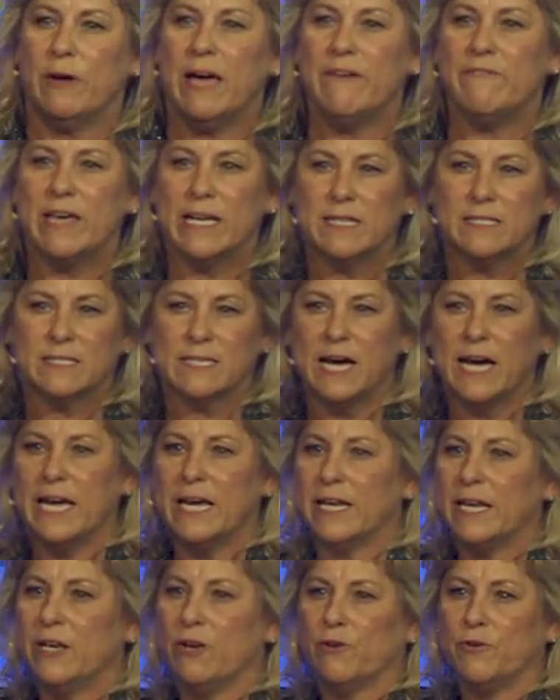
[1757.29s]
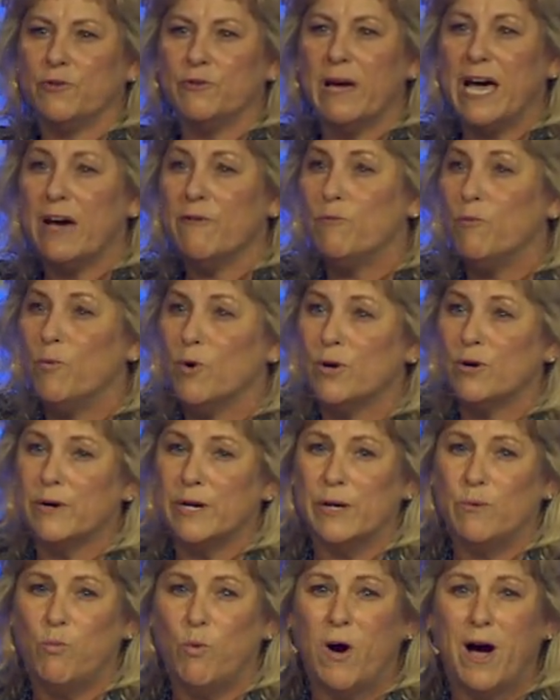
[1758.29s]
have anxiety or you have
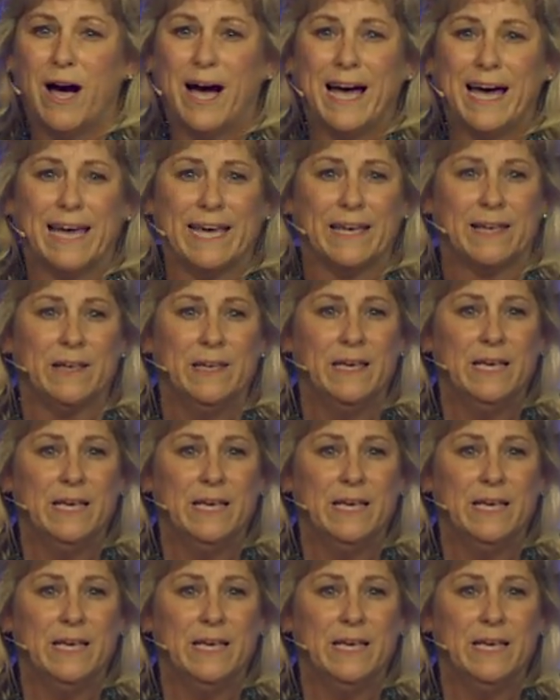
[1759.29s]
worry. Why?